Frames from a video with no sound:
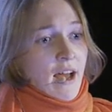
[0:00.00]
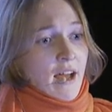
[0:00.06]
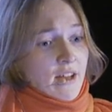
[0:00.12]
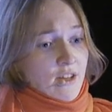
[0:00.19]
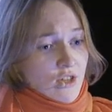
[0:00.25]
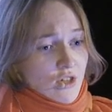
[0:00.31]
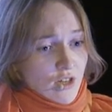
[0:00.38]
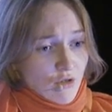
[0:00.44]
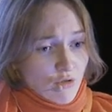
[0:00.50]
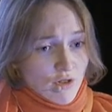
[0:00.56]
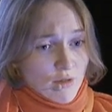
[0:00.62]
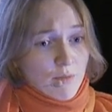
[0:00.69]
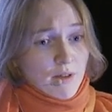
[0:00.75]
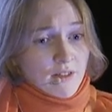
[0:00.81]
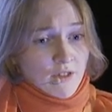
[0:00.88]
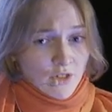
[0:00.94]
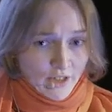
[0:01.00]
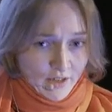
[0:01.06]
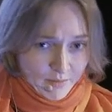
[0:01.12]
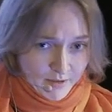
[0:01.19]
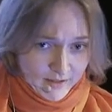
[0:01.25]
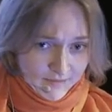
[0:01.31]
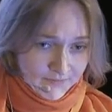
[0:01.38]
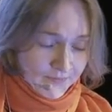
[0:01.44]
and uh, usable and
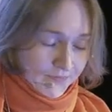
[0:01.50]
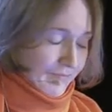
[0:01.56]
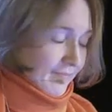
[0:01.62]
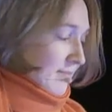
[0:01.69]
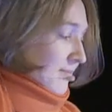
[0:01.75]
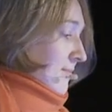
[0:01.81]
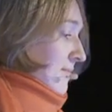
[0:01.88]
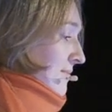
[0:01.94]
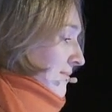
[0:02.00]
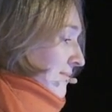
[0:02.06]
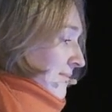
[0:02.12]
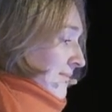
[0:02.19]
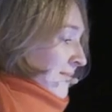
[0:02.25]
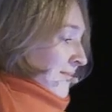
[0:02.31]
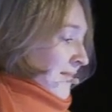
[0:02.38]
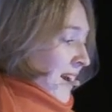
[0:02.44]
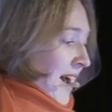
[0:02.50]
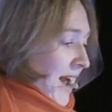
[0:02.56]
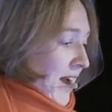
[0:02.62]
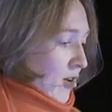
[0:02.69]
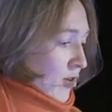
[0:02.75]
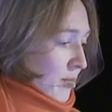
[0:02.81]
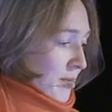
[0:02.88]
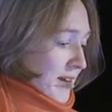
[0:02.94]
readable. I
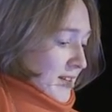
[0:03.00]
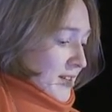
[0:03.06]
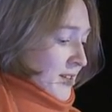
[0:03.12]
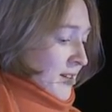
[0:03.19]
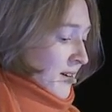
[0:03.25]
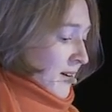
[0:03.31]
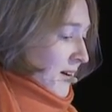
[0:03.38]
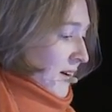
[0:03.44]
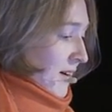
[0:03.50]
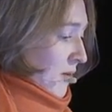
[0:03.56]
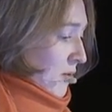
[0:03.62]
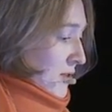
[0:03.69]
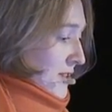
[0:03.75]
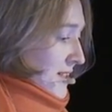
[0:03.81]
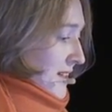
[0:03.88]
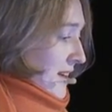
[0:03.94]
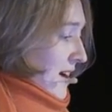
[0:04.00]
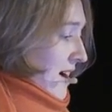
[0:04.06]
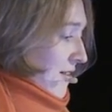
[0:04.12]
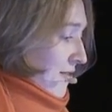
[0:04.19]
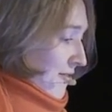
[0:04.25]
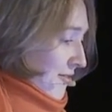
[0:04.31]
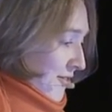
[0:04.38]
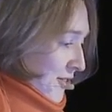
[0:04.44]
hope that was
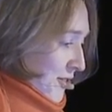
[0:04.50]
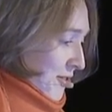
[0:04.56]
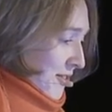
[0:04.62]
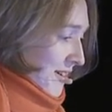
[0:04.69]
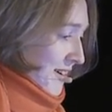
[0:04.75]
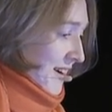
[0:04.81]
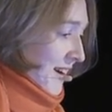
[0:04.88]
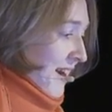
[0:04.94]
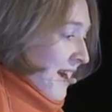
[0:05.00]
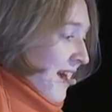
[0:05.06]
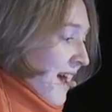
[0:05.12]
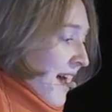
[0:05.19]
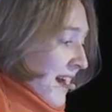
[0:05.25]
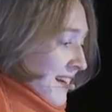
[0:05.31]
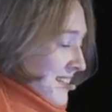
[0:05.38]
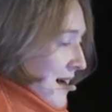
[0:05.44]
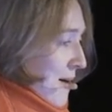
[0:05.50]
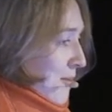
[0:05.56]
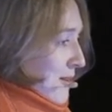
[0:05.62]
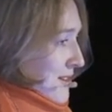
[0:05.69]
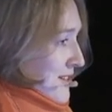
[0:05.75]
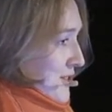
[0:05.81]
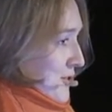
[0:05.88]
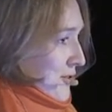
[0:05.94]
enough for
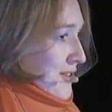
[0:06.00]
examples to